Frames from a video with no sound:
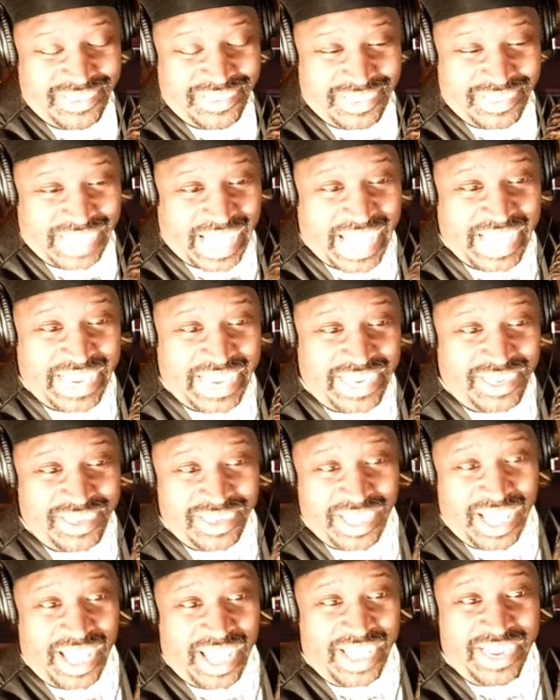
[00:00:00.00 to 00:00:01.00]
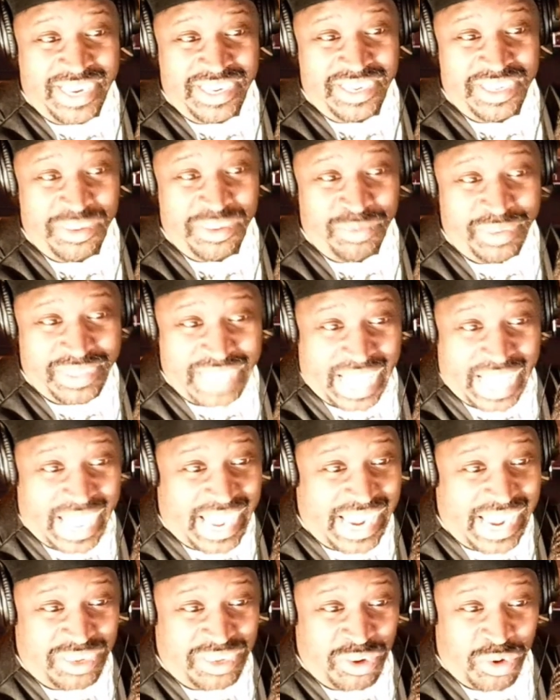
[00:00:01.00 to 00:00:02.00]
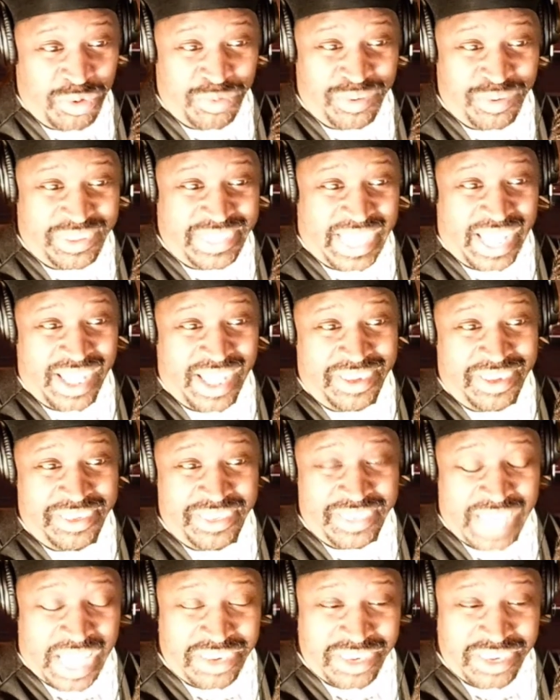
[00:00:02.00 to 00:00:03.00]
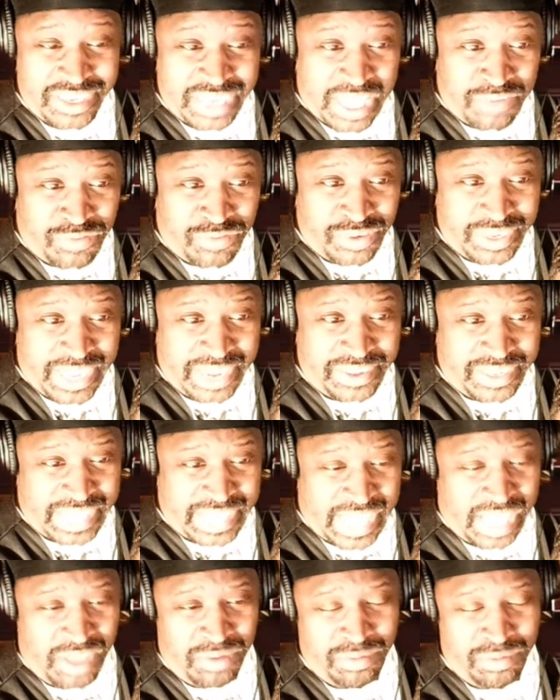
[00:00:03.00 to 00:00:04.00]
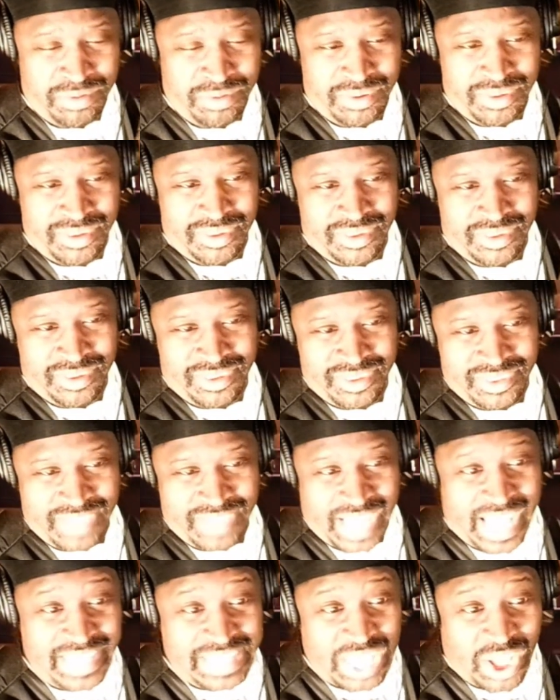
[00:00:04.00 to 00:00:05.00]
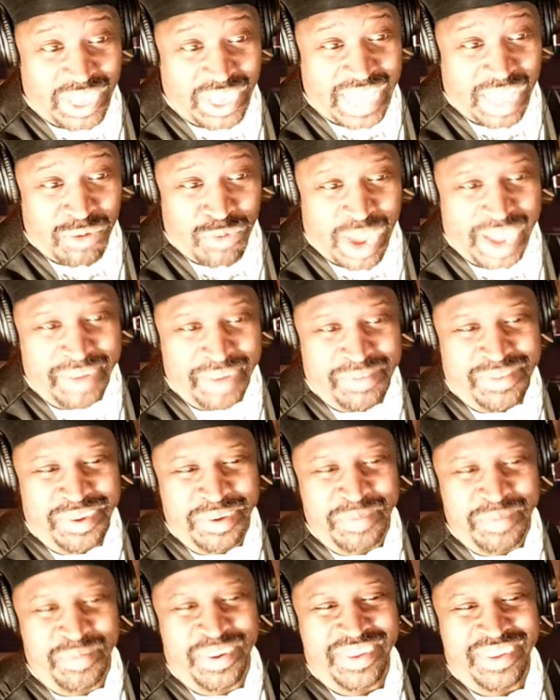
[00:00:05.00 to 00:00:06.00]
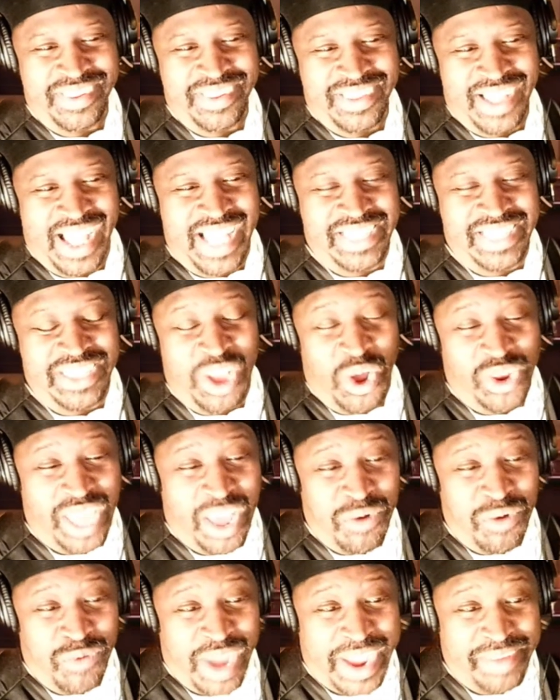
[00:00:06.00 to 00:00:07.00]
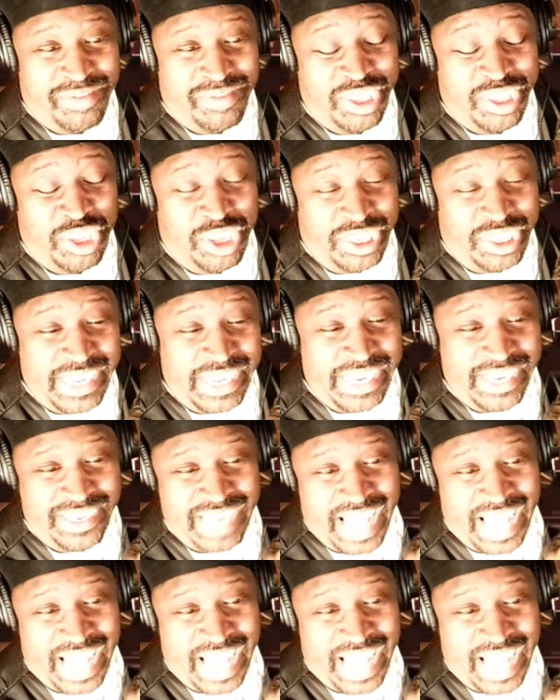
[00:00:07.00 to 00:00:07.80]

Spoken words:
I I hated it. It was, I didn't know it was $900 left in that account. I thought I wiped it clean.